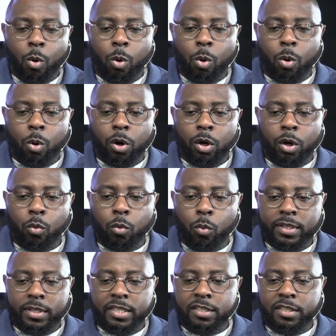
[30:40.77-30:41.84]
or
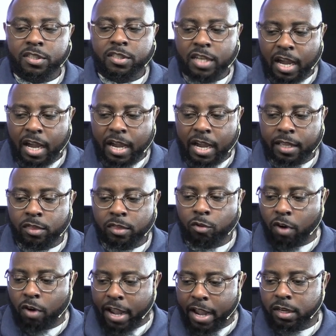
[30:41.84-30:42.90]
was it John,
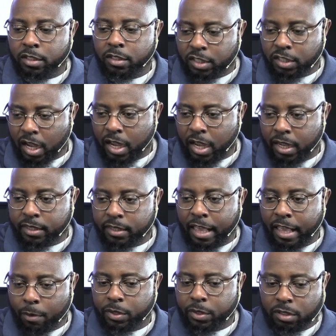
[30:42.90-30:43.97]
the writer John,
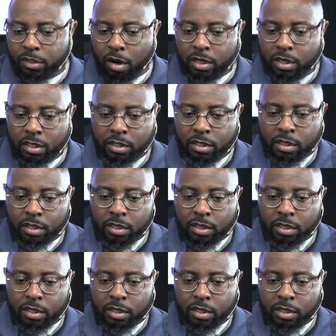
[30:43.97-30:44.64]
that was talking?